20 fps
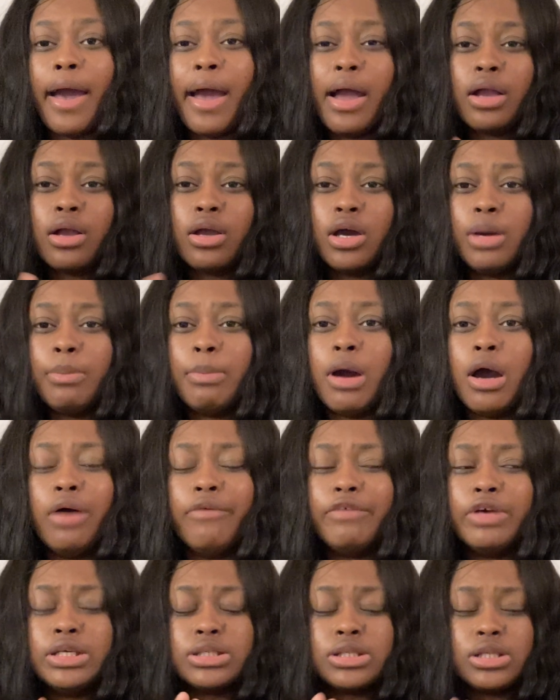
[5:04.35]
I come
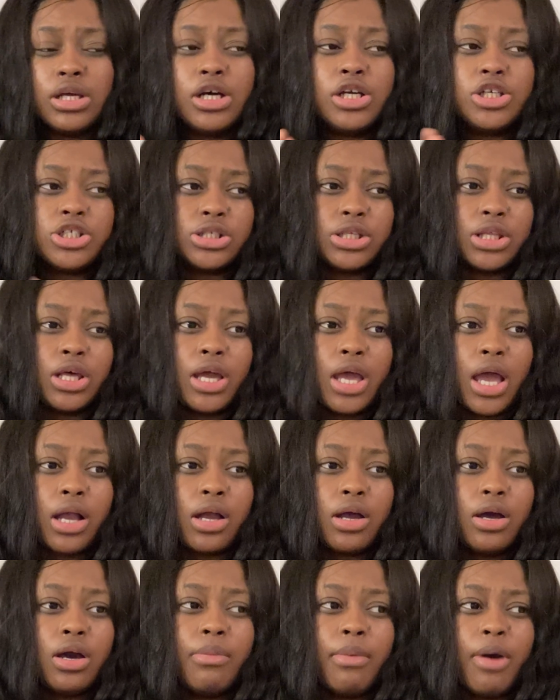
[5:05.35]
off as nonchalant. I
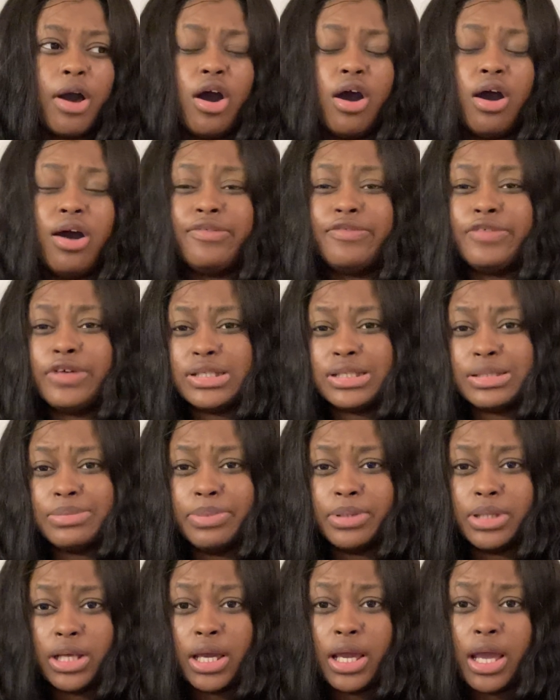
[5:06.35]
come off as
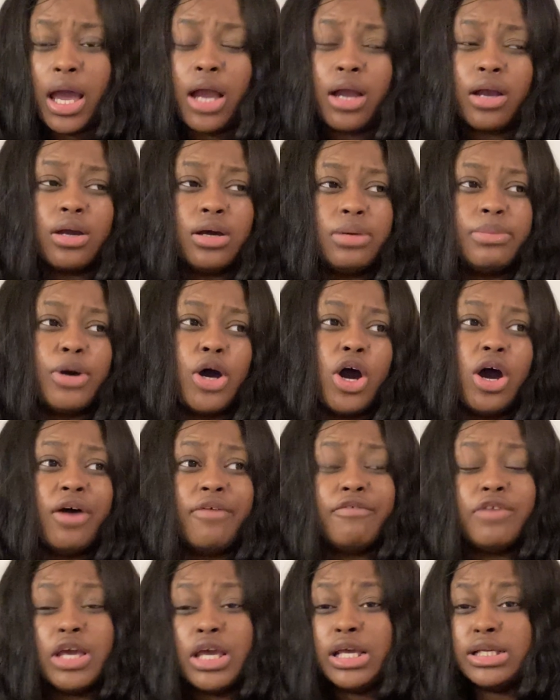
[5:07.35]
blunt. I come
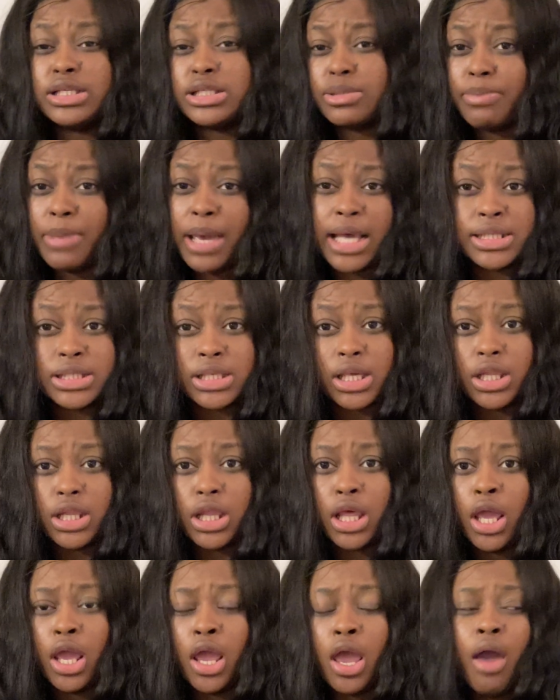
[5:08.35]
off as
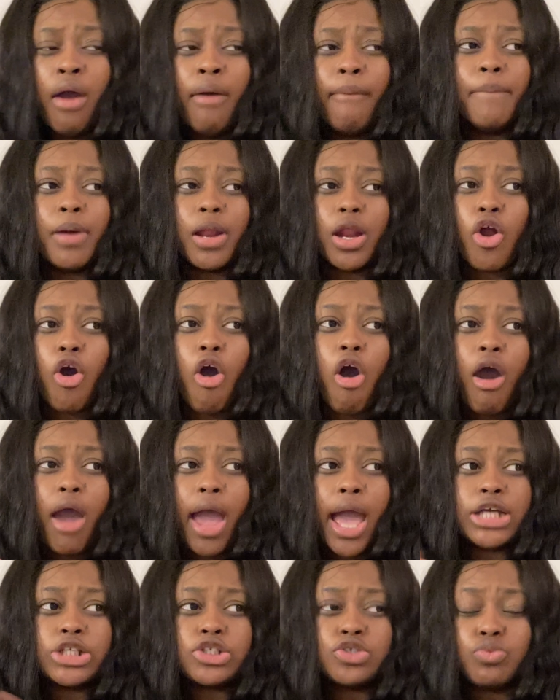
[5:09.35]
masculine. But in all
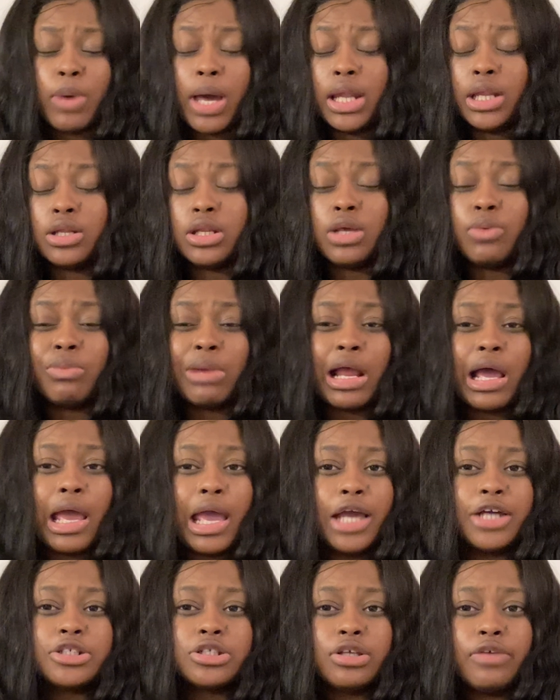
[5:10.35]
actuality, when I
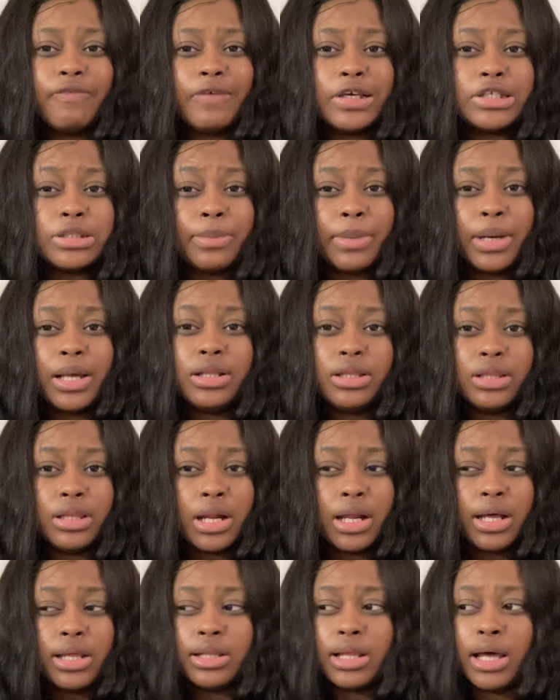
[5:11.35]
actually find somebody that
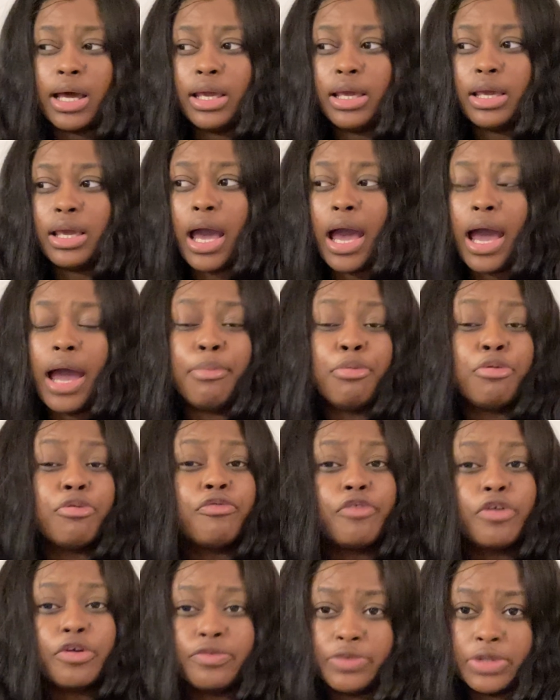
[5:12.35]
I like, I
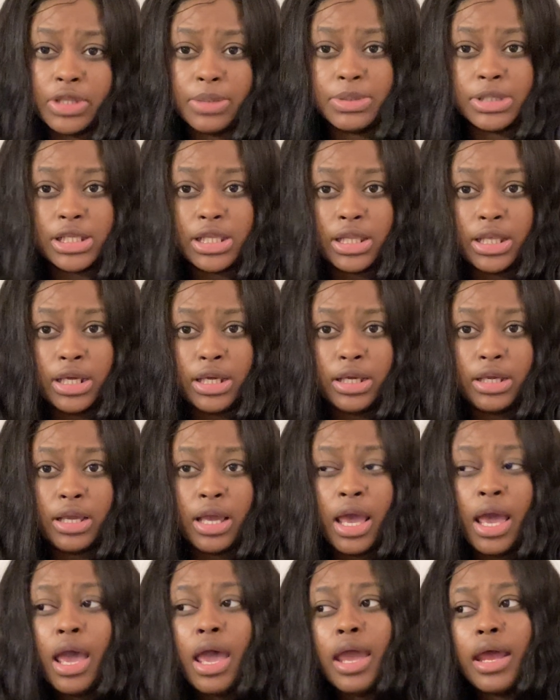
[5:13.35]
prefer for them to lead.
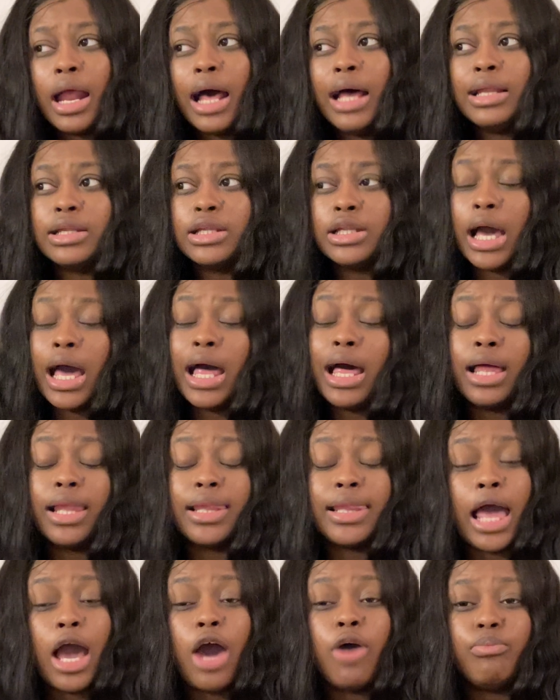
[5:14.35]
And I
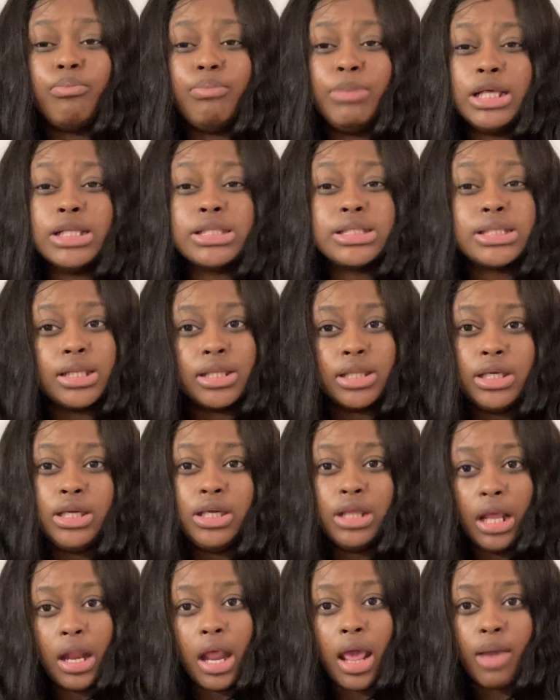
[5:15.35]
allow men to
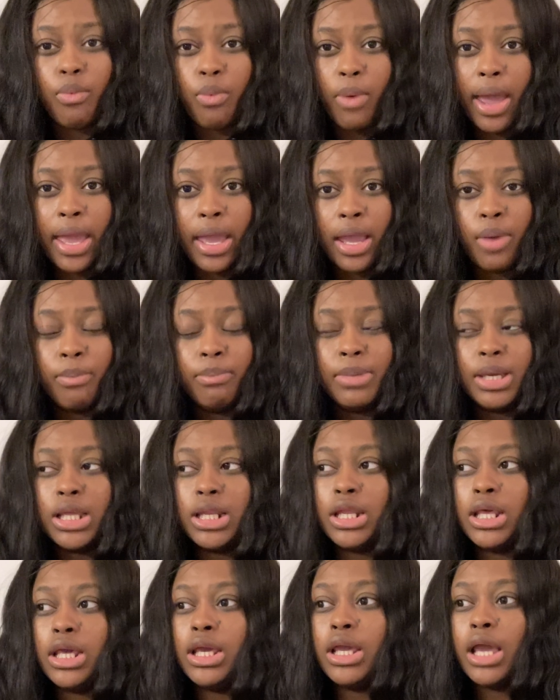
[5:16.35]
lead in a way,
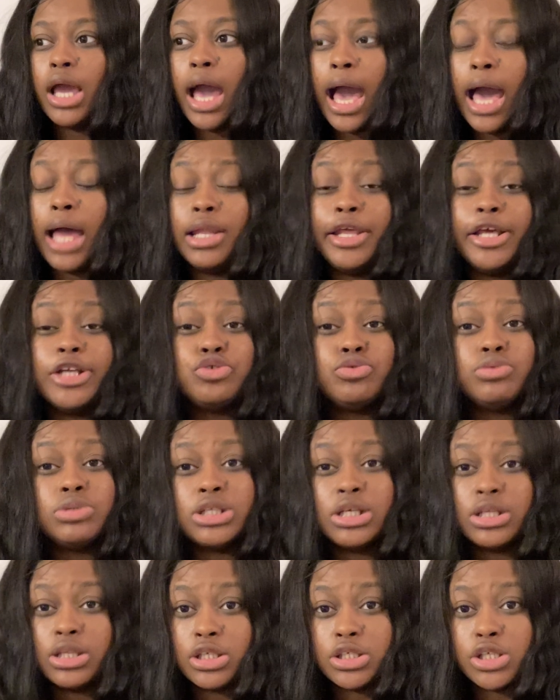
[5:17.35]
meaning I let you
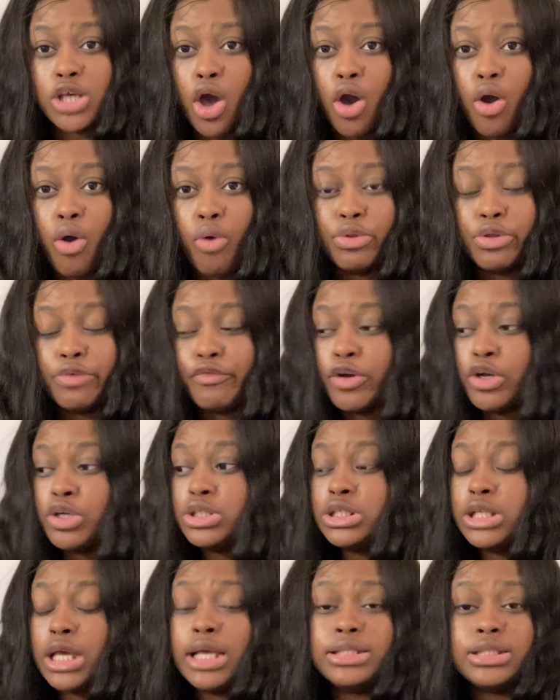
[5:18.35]
set the tone. The
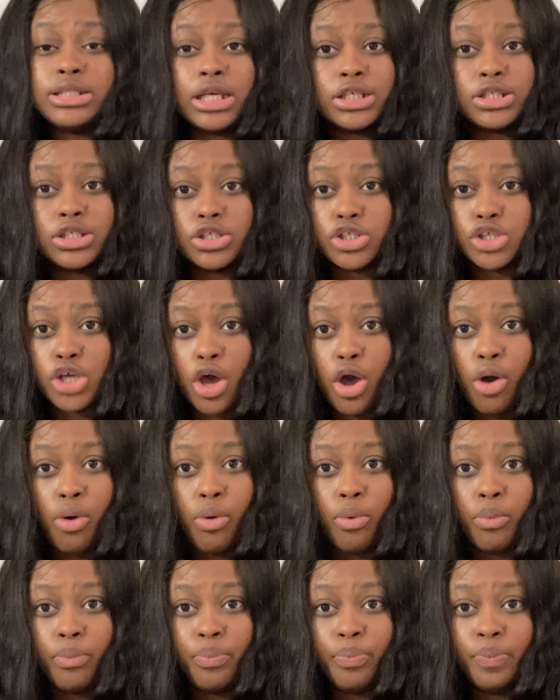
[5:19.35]
first date sets the
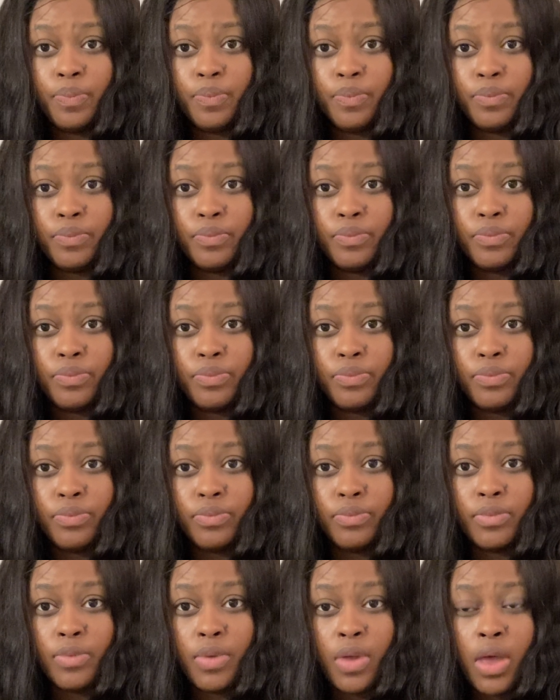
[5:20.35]
tone.
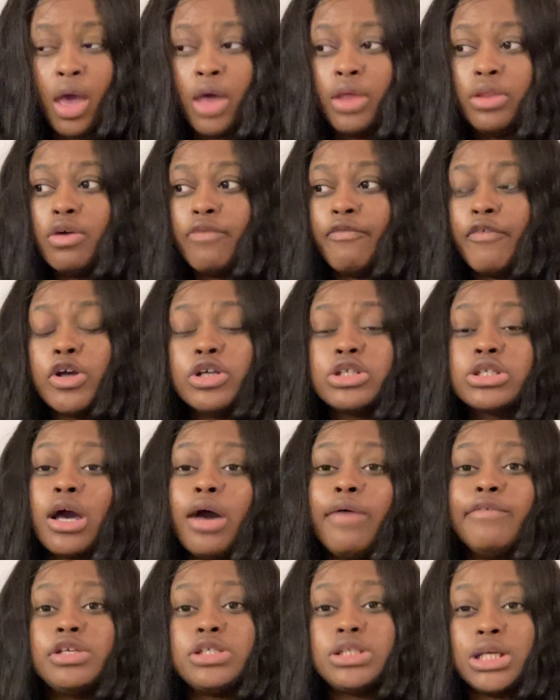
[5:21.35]
The first
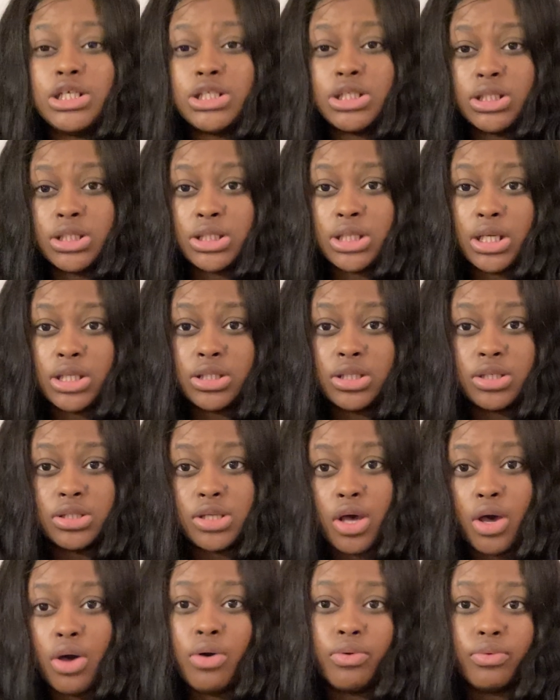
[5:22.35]
conversation sets the
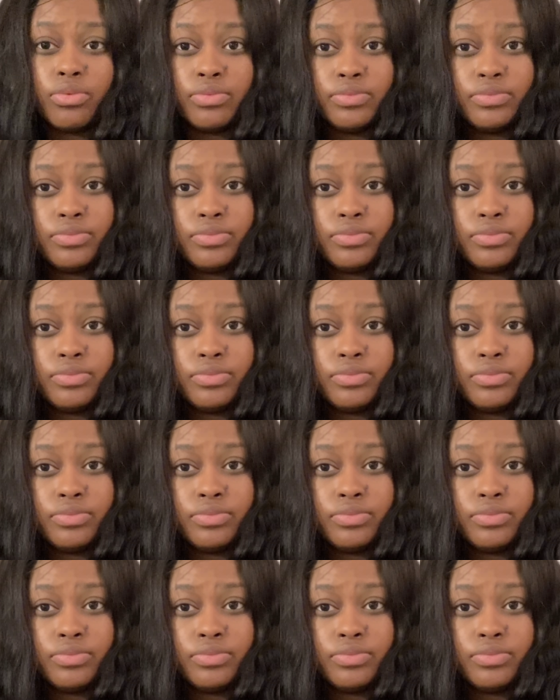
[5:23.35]
tone